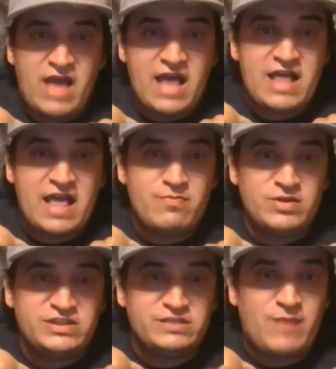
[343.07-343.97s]
as
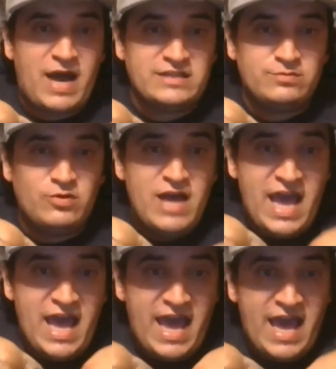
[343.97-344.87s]
much as possible
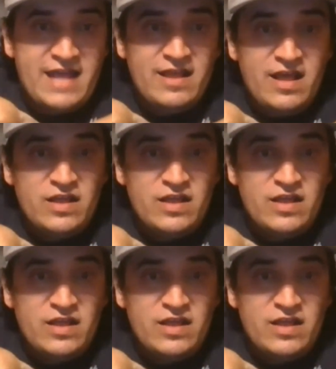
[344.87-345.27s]
and